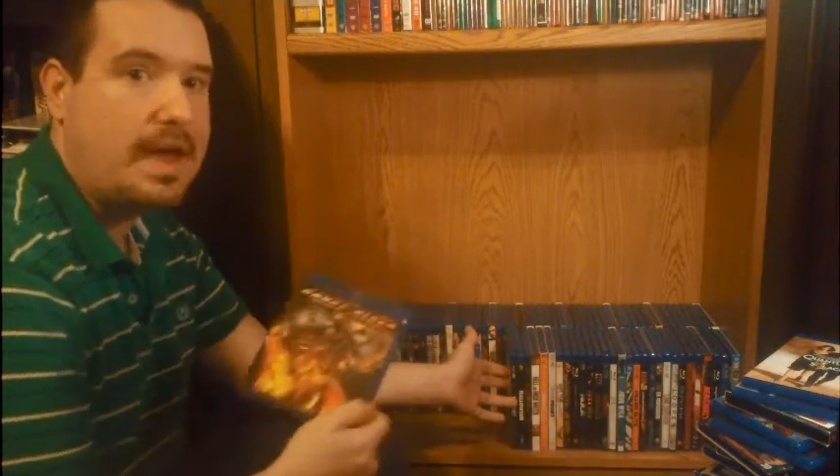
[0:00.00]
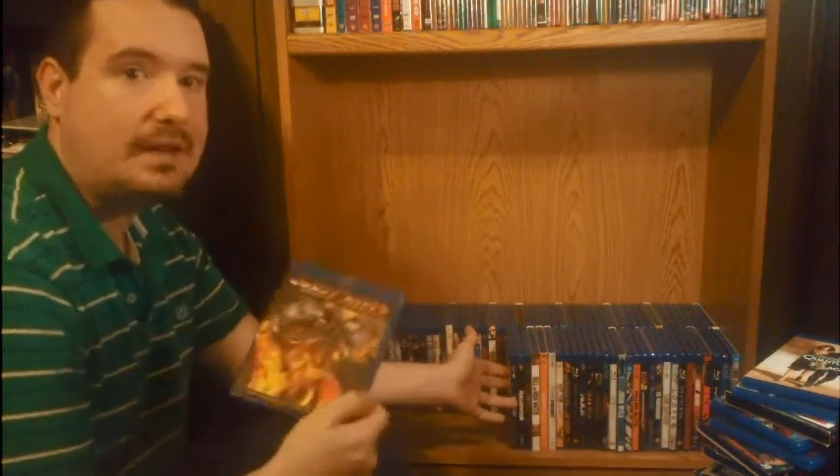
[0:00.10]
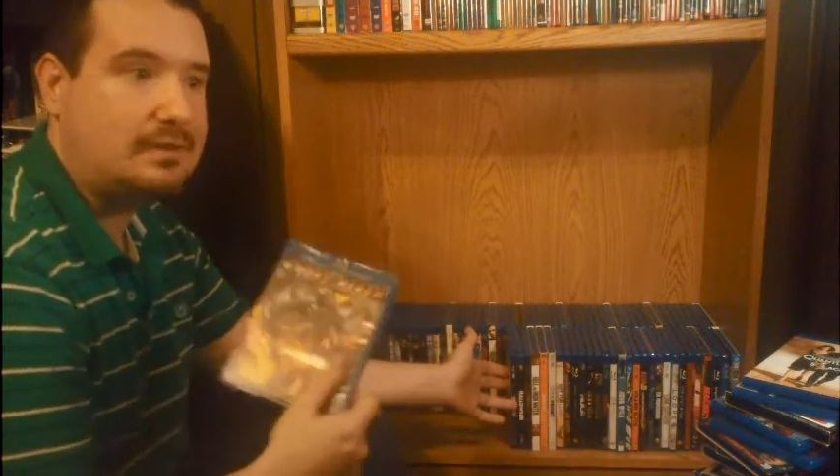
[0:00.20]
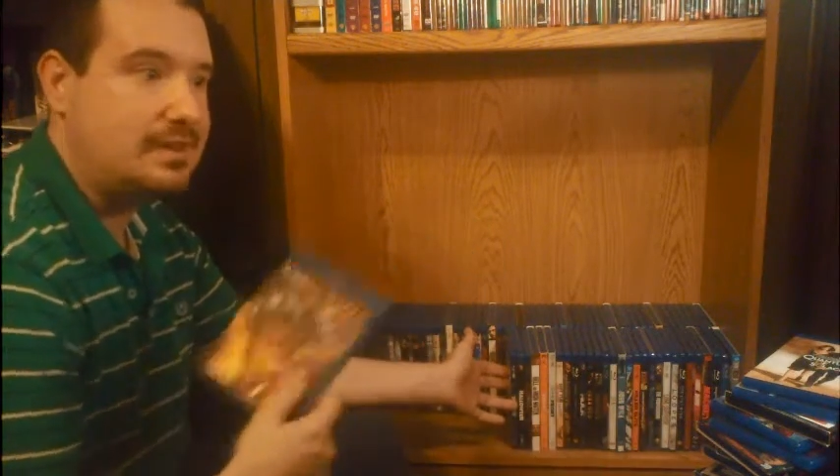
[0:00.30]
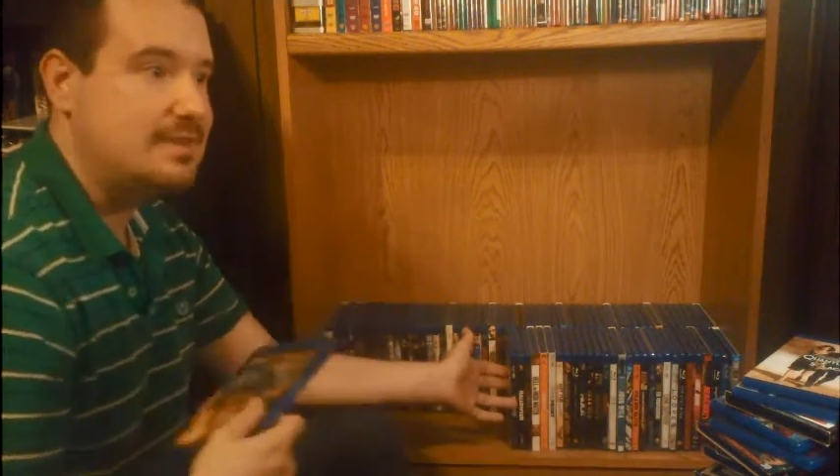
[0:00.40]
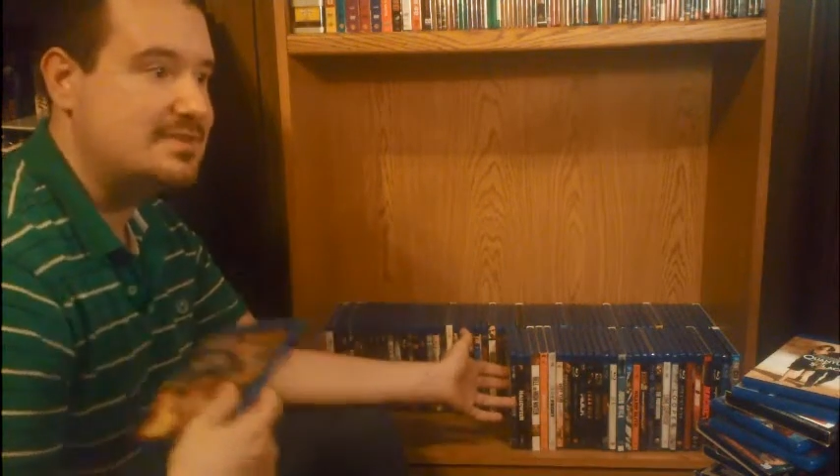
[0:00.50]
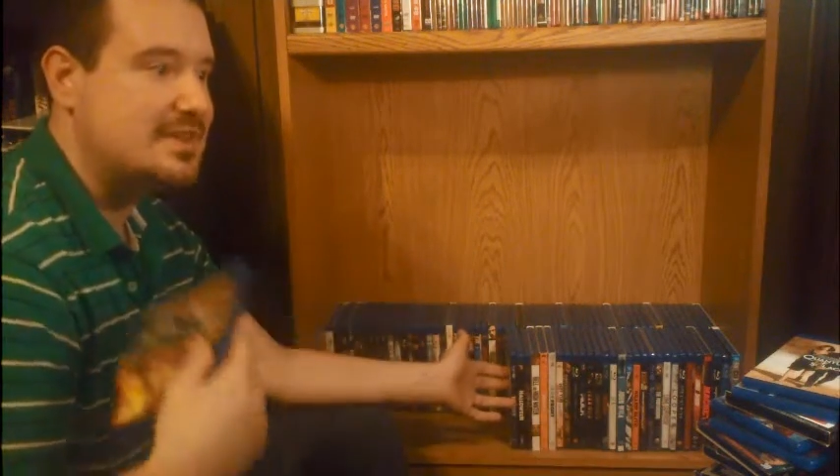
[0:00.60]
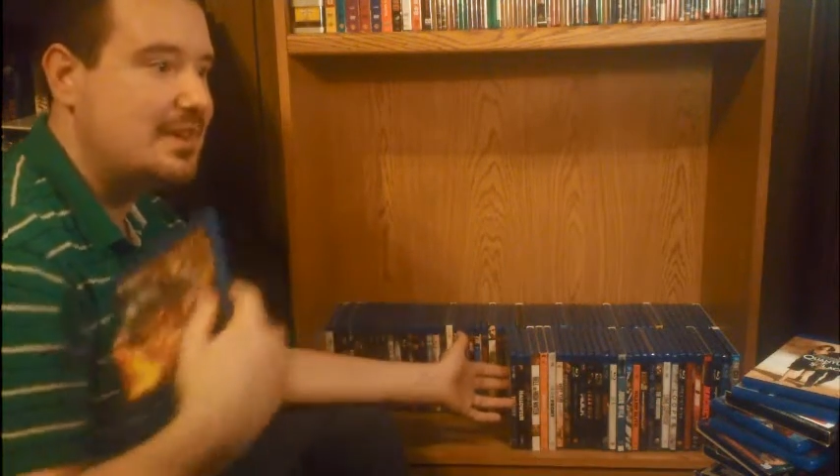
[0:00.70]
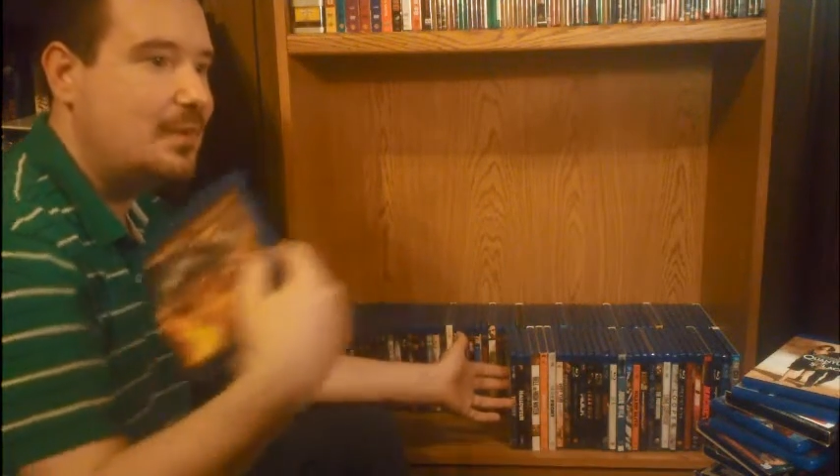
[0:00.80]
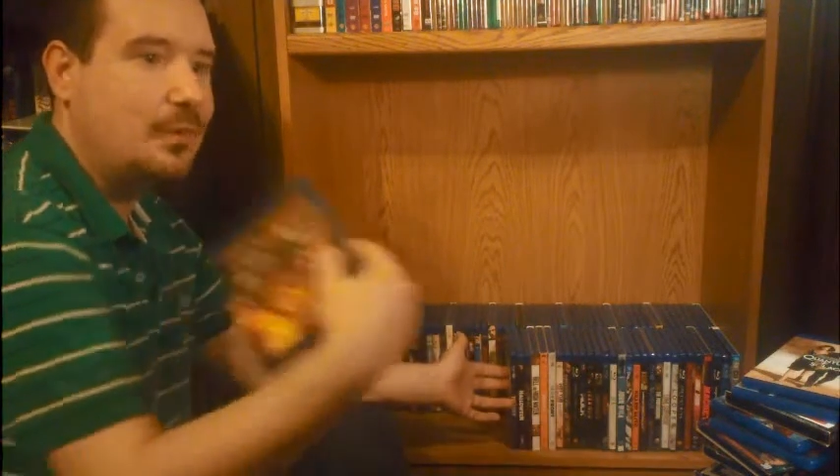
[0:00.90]
back to
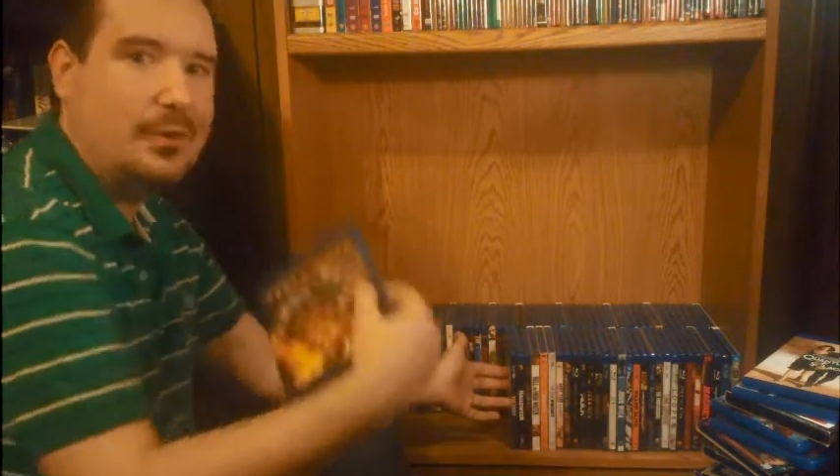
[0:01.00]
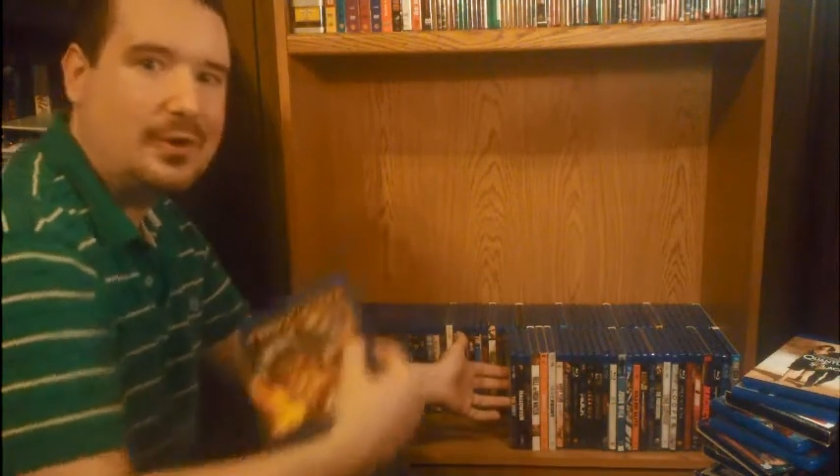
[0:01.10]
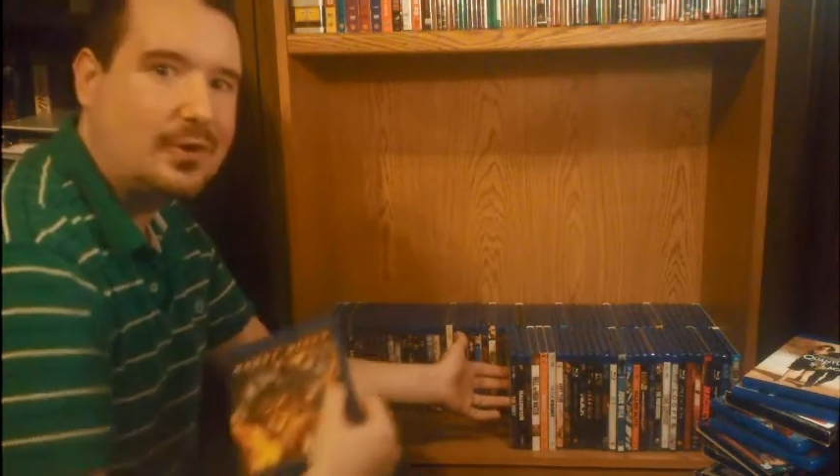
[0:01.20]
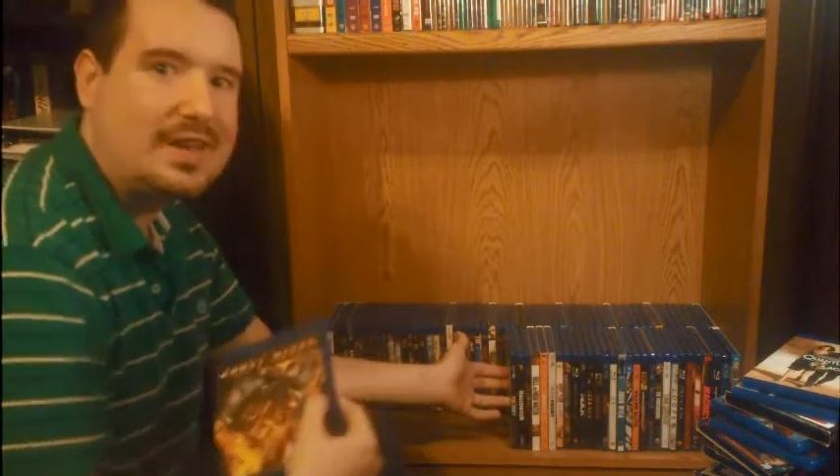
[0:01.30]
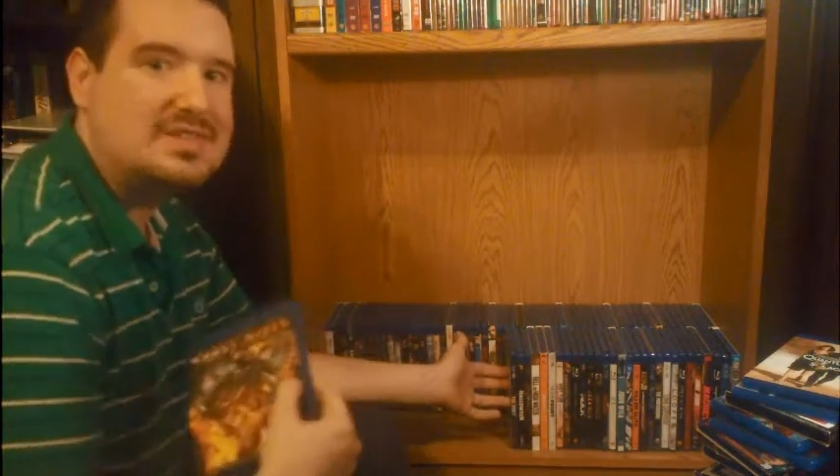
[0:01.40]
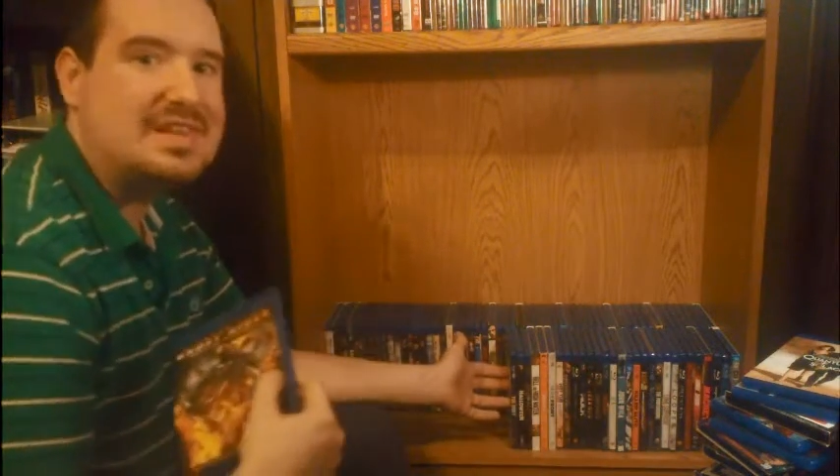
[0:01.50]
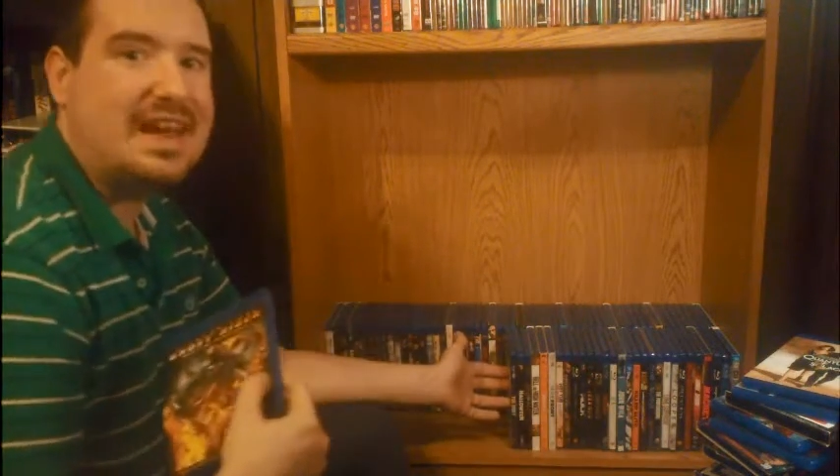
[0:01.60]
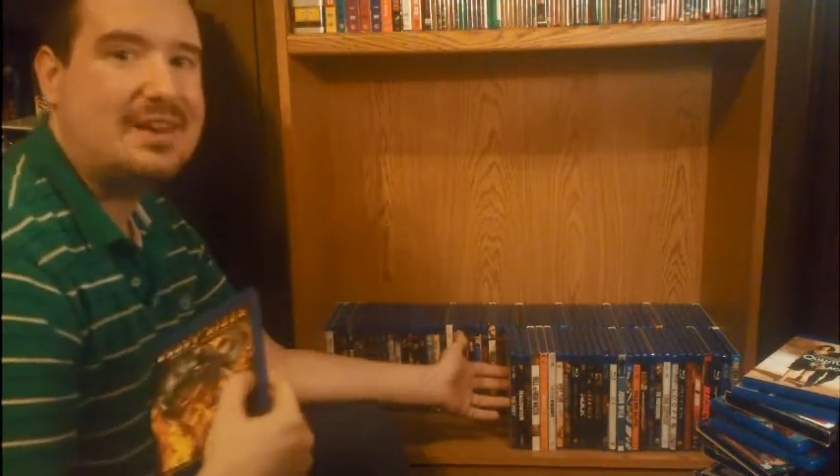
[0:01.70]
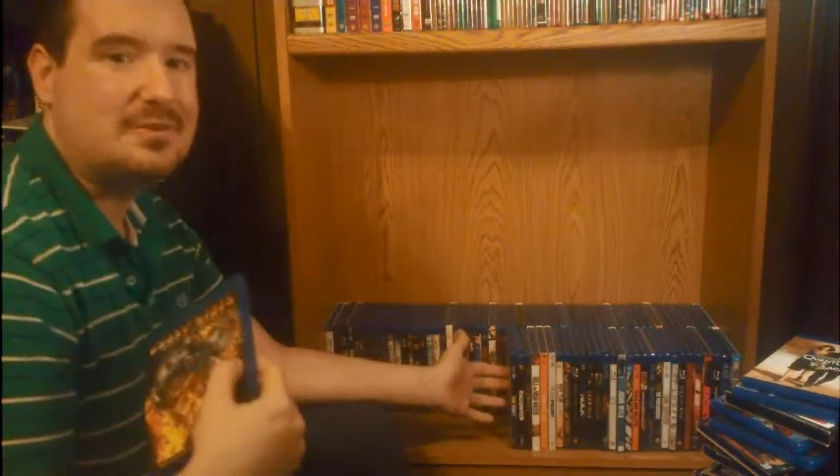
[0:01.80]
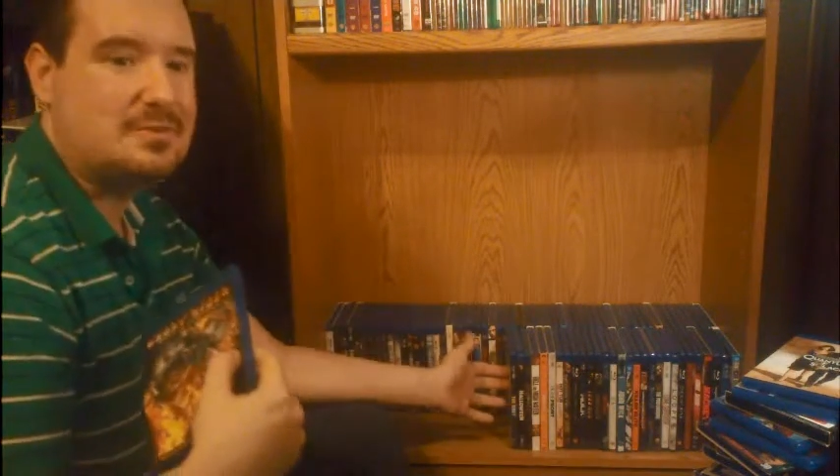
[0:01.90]
his really crazy
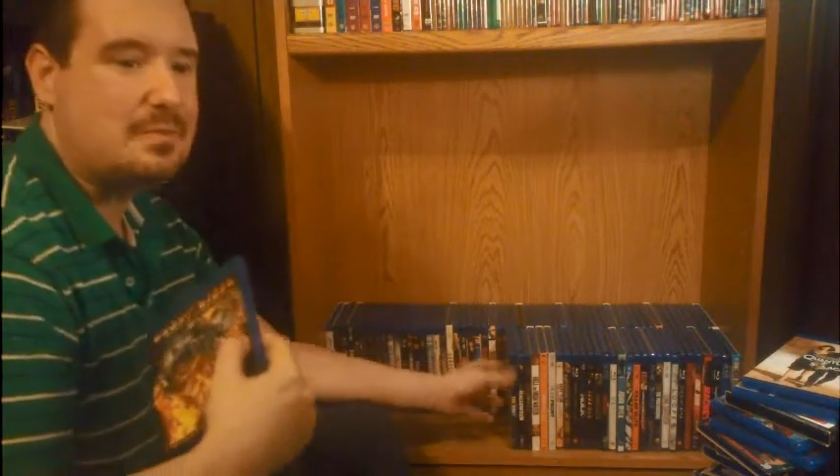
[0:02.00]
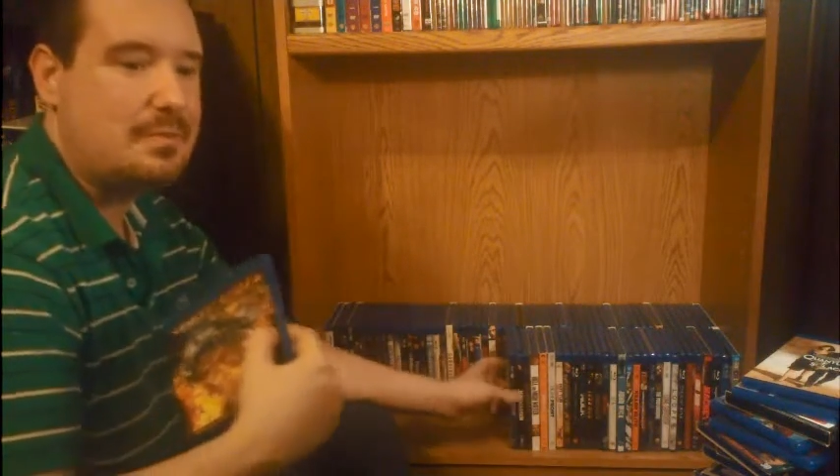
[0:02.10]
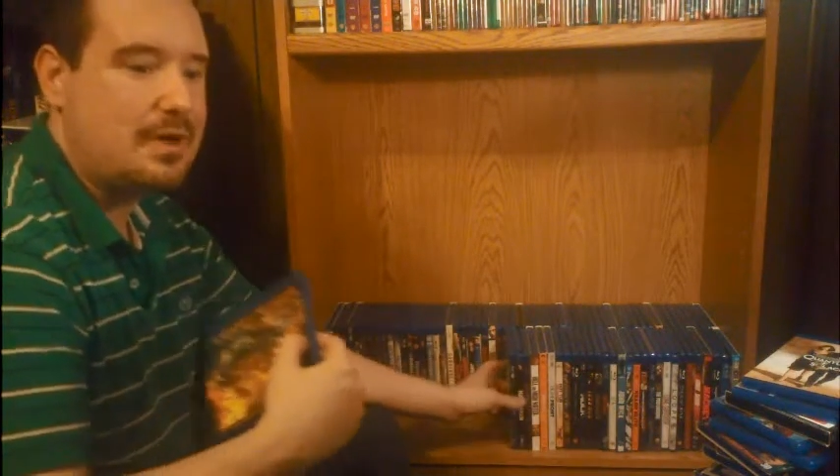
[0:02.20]
kind of